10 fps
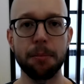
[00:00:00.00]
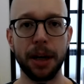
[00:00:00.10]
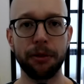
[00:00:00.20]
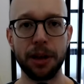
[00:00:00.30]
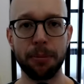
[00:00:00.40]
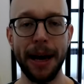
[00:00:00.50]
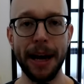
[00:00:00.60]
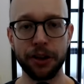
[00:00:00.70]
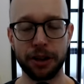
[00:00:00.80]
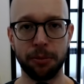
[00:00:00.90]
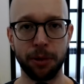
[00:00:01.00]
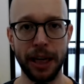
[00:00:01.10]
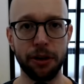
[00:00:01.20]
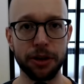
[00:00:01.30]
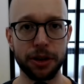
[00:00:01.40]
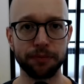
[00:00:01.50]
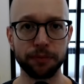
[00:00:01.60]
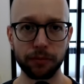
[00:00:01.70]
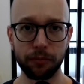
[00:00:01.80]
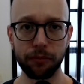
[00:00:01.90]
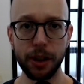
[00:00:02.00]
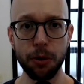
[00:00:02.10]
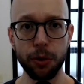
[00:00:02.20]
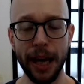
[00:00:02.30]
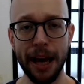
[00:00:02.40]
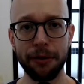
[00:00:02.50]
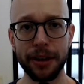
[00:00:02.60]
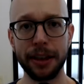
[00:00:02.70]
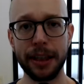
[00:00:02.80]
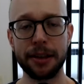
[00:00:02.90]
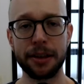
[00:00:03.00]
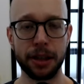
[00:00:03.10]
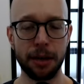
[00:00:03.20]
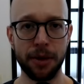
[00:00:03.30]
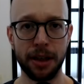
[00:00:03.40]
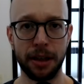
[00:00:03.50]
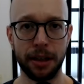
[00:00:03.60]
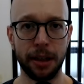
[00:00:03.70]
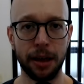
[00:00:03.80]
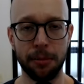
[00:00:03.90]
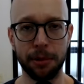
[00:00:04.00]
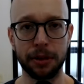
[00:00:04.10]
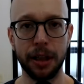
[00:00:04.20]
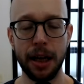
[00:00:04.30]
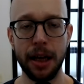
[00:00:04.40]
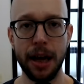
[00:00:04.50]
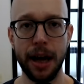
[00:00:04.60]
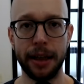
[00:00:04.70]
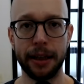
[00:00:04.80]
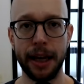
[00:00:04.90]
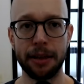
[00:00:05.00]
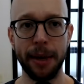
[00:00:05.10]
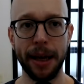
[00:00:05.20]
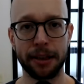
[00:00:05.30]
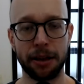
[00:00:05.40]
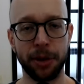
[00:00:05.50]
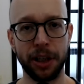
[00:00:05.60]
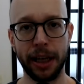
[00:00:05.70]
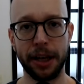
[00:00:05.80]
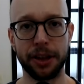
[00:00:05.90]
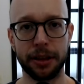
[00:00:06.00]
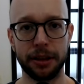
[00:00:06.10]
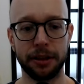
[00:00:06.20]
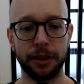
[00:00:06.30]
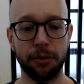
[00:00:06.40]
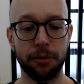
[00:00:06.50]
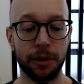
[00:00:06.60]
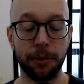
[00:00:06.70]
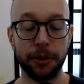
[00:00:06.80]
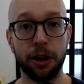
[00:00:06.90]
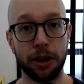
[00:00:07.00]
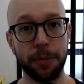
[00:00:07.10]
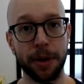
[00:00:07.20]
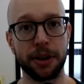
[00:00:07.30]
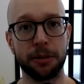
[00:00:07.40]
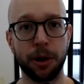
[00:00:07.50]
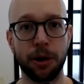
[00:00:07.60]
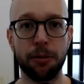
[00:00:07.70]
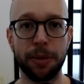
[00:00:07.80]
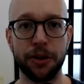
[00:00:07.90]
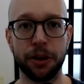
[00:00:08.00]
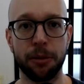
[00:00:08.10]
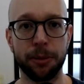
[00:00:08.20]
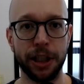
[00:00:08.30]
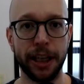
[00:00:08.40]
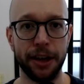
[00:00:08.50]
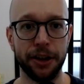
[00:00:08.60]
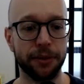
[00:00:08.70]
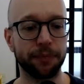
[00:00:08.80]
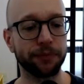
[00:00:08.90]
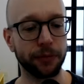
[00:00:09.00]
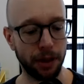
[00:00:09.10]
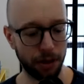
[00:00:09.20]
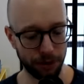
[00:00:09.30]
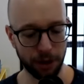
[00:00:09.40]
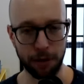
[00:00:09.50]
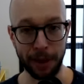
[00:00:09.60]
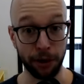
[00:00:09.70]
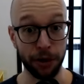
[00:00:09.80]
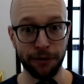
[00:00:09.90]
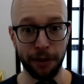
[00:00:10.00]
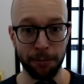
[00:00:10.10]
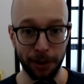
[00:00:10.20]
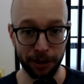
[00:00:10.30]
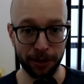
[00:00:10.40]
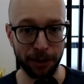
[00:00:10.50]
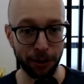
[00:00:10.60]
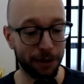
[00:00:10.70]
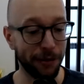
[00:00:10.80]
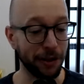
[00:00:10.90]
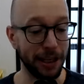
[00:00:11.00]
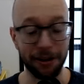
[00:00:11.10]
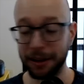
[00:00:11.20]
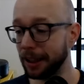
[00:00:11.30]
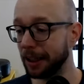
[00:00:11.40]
But if we match someone else, we have at least something in common. And that makes communication, the other person more open to communication. Sorry, my notes fell down.